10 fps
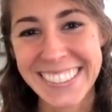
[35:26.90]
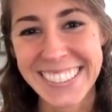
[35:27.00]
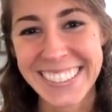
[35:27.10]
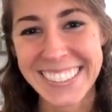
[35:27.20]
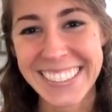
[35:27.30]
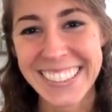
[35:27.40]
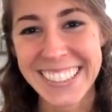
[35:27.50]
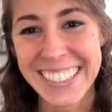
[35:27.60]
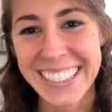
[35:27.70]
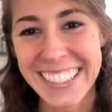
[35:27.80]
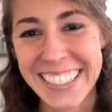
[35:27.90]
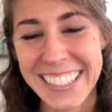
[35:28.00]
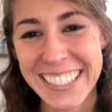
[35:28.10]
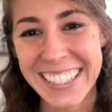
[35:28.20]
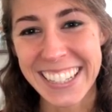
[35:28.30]

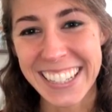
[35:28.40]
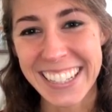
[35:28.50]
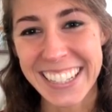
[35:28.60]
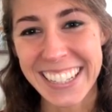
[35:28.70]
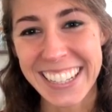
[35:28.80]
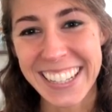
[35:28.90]
This person isn't speaking.